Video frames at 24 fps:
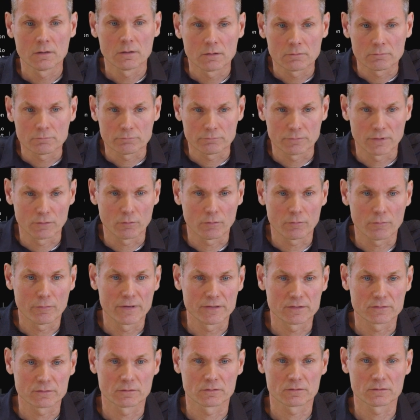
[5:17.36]
We will wait
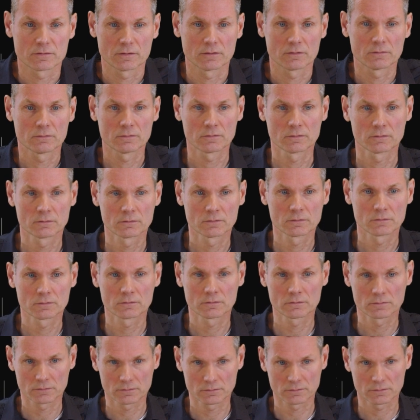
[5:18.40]
until
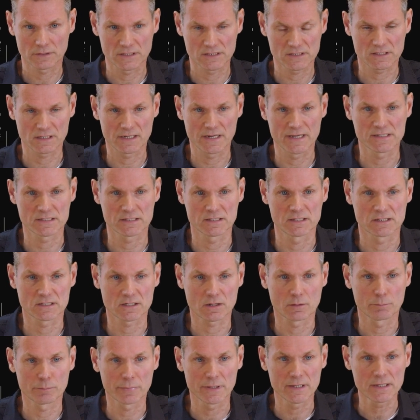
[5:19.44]
installation is
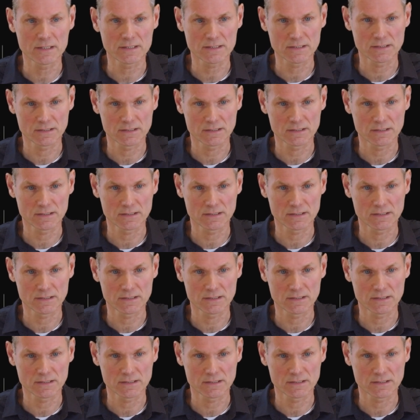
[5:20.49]
complete.